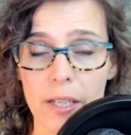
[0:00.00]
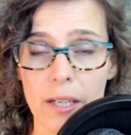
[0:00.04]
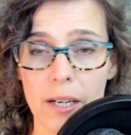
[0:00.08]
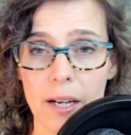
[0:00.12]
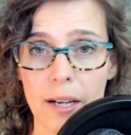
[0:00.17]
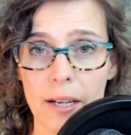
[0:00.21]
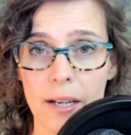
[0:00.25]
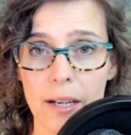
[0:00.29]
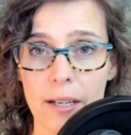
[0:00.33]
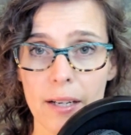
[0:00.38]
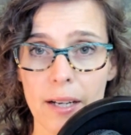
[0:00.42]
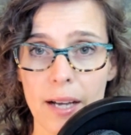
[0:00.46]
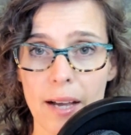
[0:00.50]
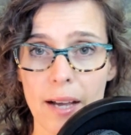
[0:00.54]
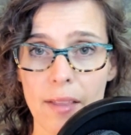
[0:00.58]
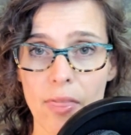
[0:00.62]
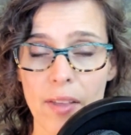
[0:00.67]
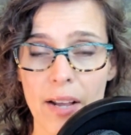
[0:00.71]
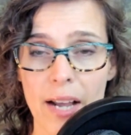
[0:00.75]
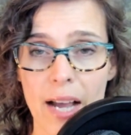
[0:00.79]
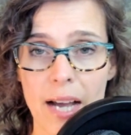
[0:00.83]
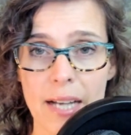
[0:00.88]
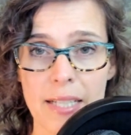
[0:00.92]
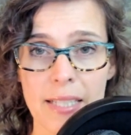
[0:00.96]
I had
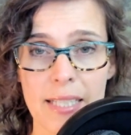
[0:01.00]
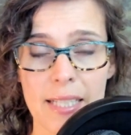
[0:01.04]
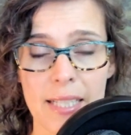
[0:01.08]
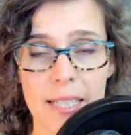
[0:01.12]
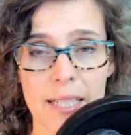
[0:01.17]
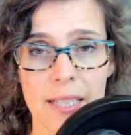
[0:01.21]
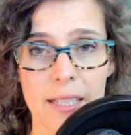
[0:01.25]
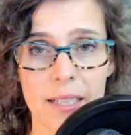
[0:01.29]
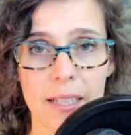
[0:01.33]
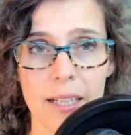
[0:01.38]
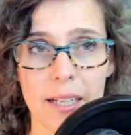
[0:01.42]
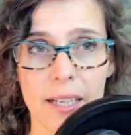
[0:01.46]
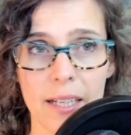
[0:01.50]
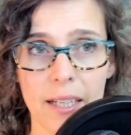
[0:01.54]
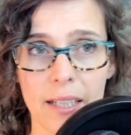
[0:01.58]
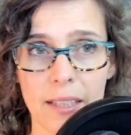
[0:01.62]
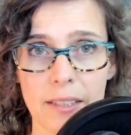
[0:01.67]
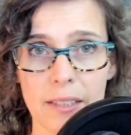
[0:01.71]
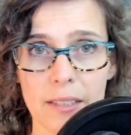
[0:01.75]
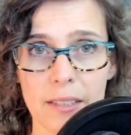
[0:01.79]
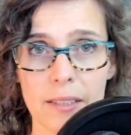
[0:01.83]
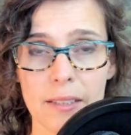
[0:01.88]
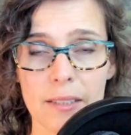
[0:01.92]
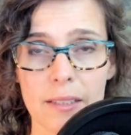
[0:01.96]
the idea,
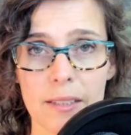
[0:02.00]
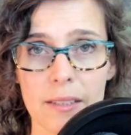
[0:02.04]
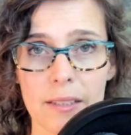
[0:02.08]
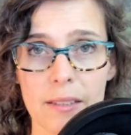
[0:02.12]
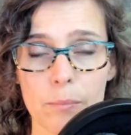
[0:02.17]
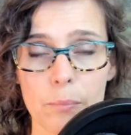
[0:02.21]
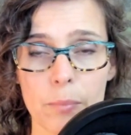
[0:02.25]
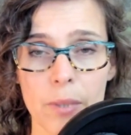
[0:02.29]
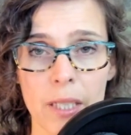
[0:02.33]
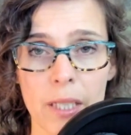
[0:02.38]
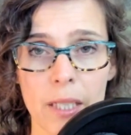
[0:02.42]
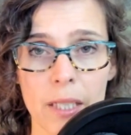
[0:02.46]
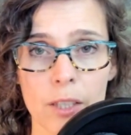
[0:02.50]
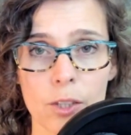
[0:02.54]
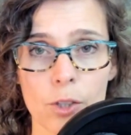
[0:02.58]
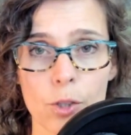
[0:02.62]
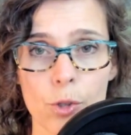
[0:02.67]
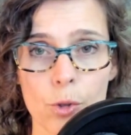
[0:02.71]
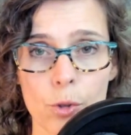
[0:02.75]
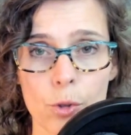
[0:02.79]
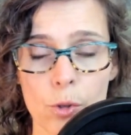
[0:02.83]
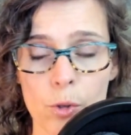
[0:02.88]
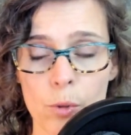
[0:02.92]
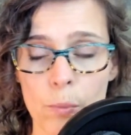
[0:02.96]
and being a
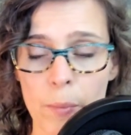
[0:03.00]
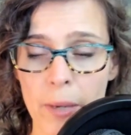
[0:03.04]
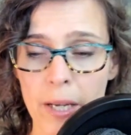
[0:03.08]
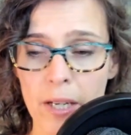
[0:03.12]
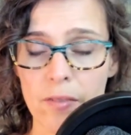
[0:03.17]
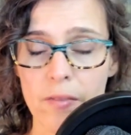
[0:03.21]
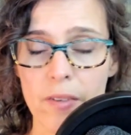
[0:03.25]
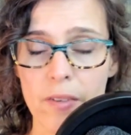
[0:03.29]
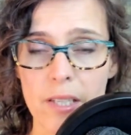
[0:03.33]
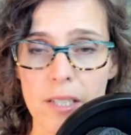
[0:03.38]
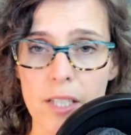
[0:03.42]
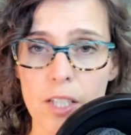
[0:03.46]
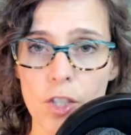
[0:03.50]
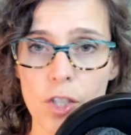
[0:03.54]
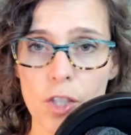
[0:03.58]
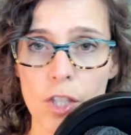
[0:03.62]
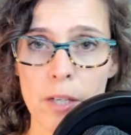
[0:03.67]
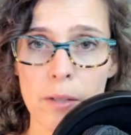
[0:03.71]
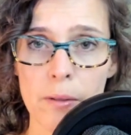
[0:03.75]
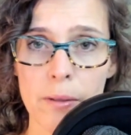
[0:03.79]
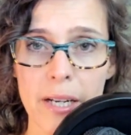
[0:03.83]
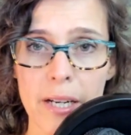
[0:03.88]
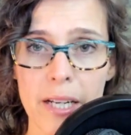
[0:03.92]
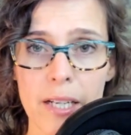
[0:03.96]
true manifesting
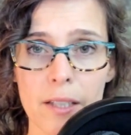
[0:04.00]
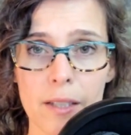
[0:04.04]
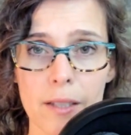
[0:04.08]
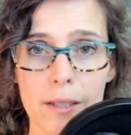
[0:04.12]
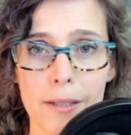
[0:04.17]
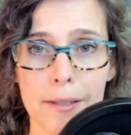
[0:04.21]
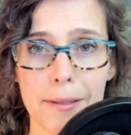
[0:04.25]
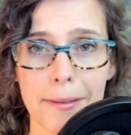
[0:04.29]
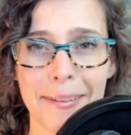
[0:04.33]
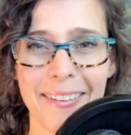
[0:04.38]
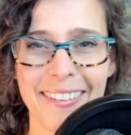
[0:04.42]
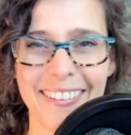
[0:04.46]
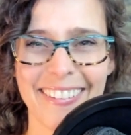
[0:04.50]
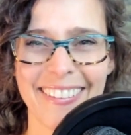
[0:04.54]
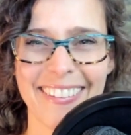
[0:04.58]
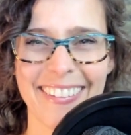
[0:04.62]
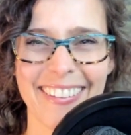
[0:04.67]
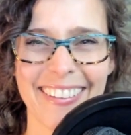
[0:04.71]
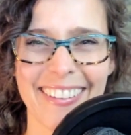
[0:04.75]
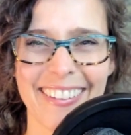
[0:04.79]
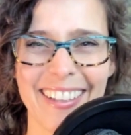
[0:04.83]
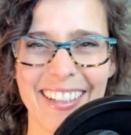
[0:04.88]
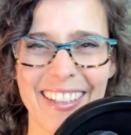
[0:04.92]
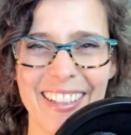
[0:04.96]
generator
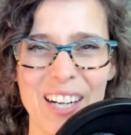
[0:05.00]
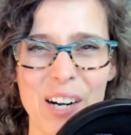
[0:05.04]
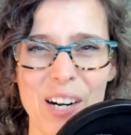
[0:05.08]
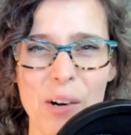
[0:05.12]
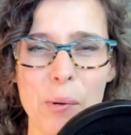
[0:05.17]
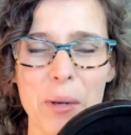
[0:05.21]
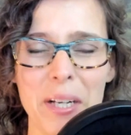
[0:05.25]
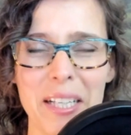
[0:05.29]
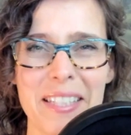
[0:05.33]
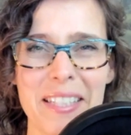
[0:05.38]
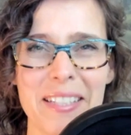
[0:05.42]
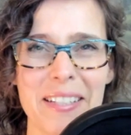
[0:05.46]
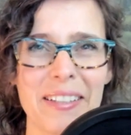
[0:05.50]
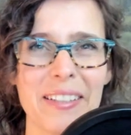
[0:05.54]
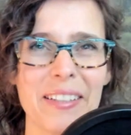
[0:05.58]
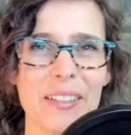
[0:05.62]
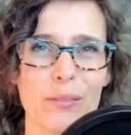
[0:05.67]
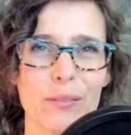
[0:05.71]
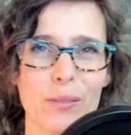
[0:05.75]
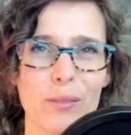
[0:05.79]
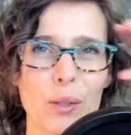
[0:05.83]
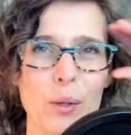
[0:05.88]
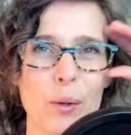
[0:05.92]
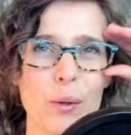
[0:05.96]
and a quick start,
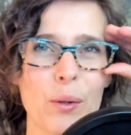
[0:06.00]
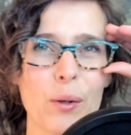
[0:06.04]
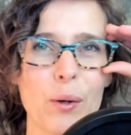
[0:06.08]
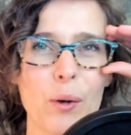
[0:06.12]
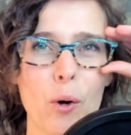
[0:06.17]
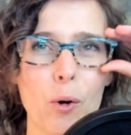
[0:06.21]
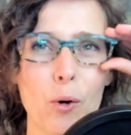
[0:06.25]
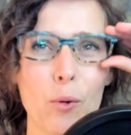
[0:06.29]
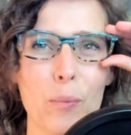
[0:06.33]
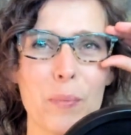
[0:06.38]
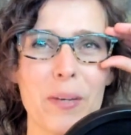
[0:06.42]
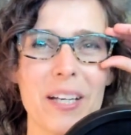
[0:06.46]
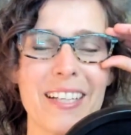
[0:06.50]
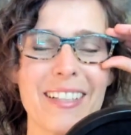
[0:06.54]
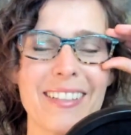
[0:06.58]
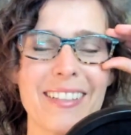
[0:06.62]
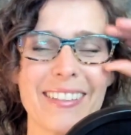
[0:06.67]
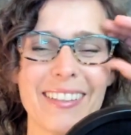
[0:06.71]
if you know the Colby